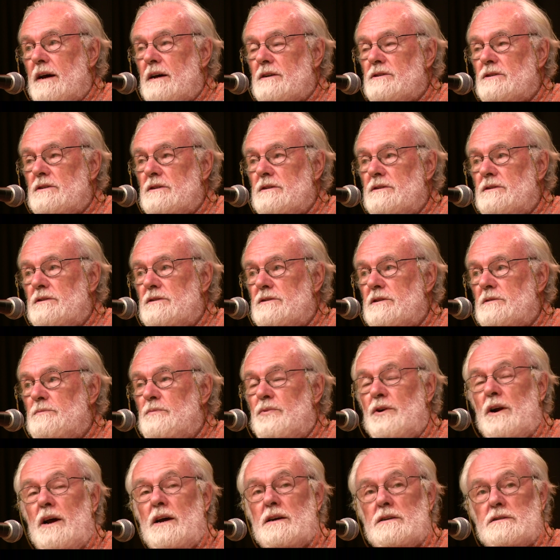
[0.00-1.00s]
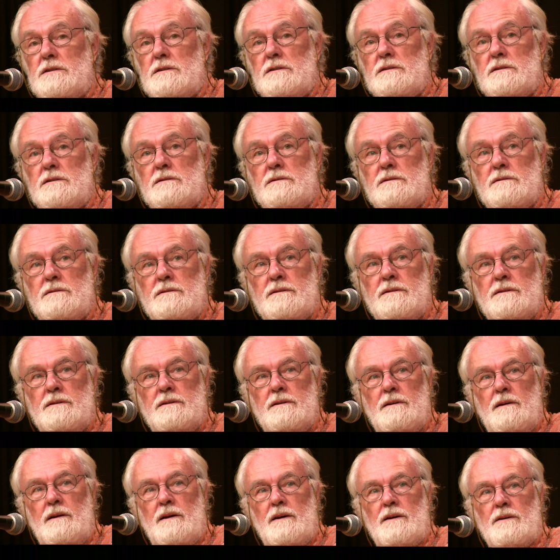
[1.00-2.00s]
actually to suppress
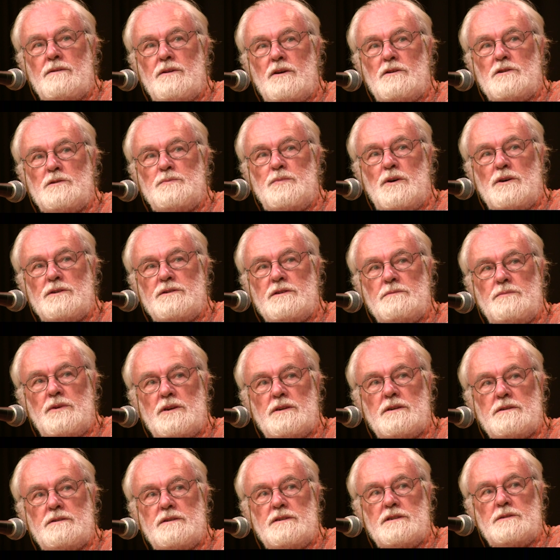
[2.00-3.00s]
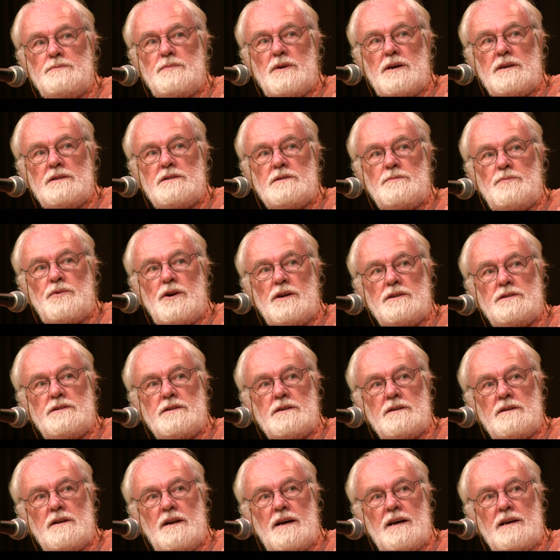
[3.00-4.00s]
those possibilities by
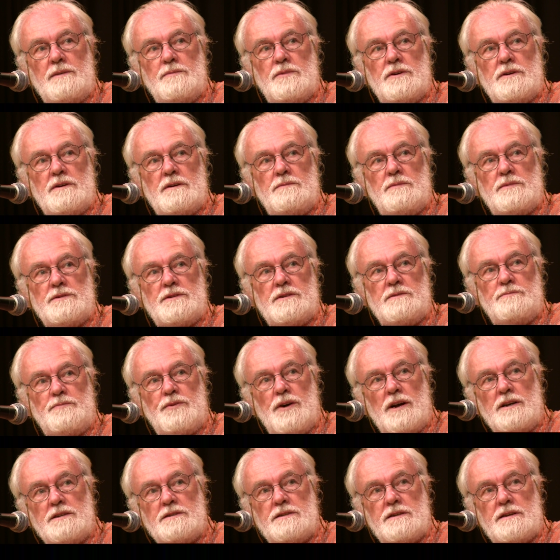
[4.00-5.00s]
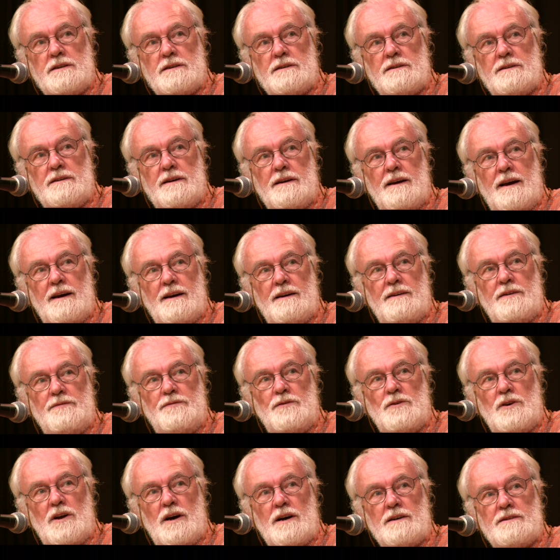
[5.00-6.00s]
suppressing labor and suppressing,
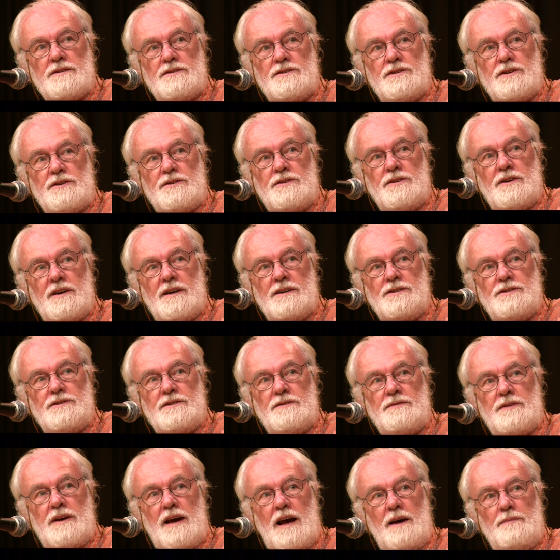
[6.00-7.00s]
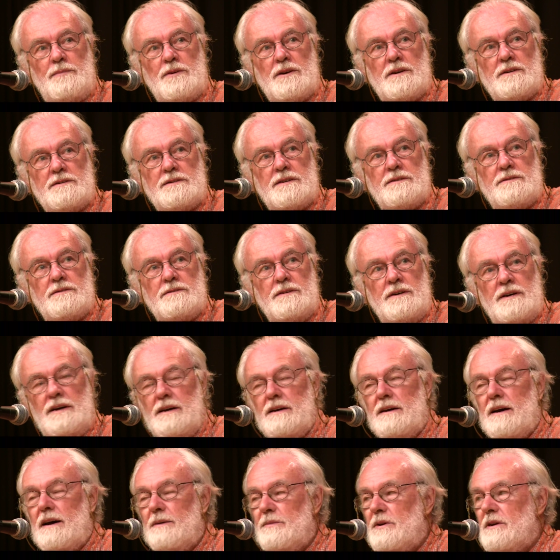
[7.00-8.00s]
if you like, the circulation of capital. So,
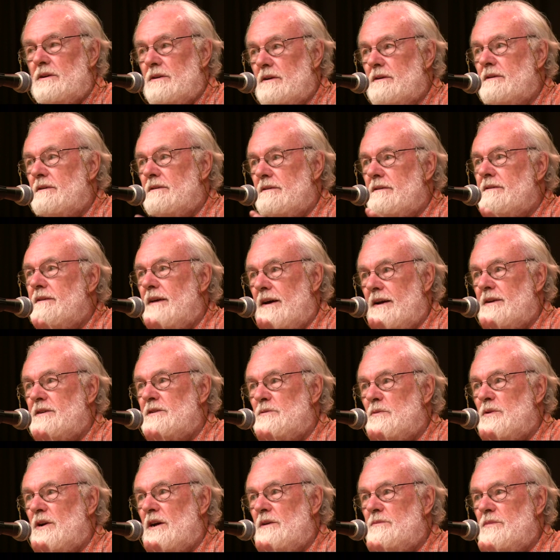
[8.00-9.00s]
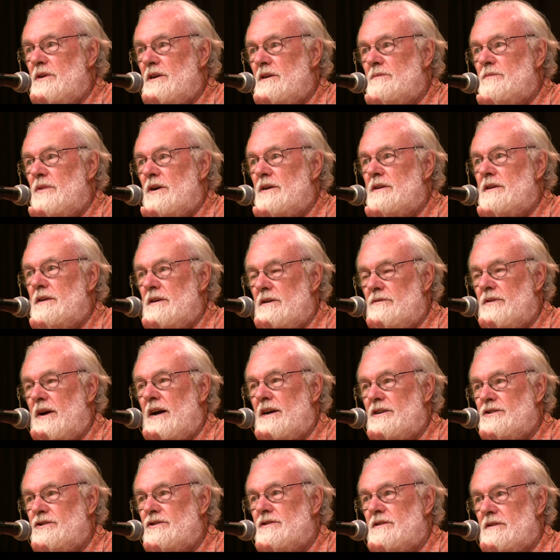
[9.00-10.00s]
I mean, that is what I mean by the
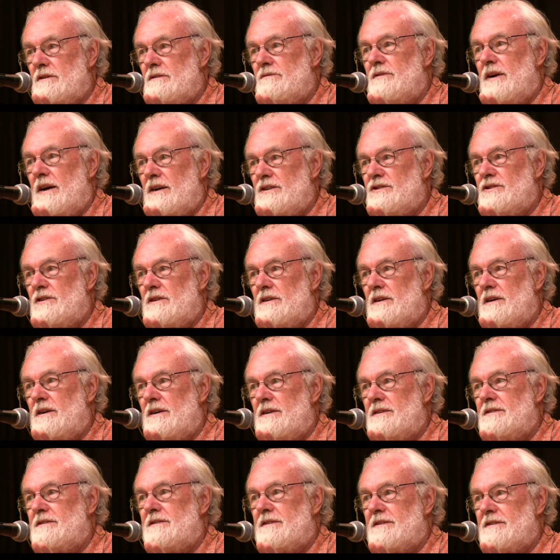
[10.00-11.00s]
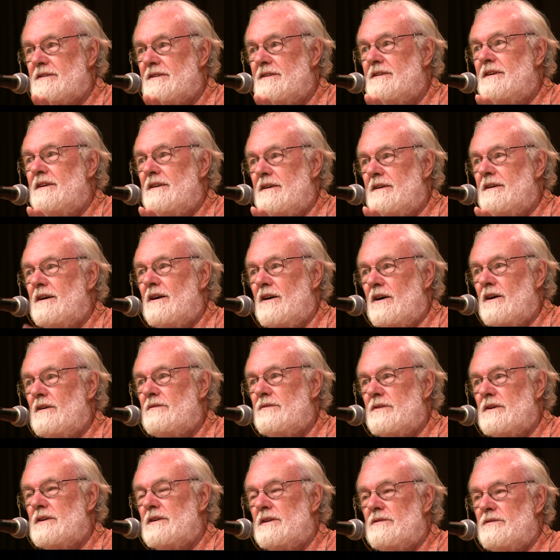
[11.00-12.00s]
irrational rationalizing
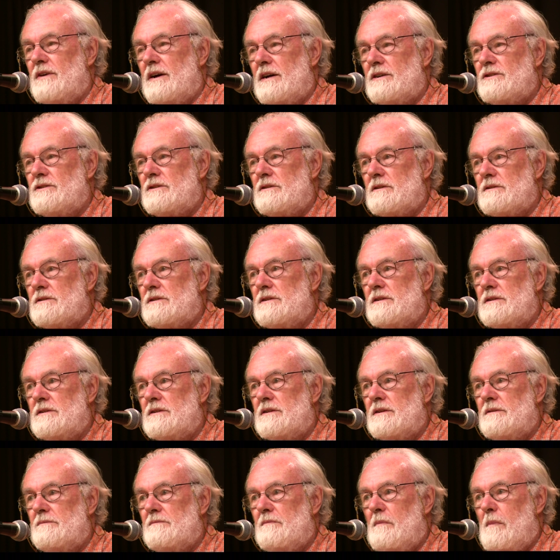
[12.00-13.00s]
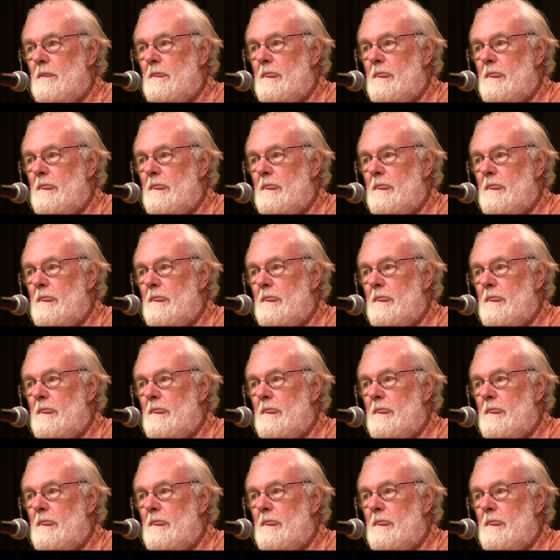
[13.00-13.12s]
of an irrational system.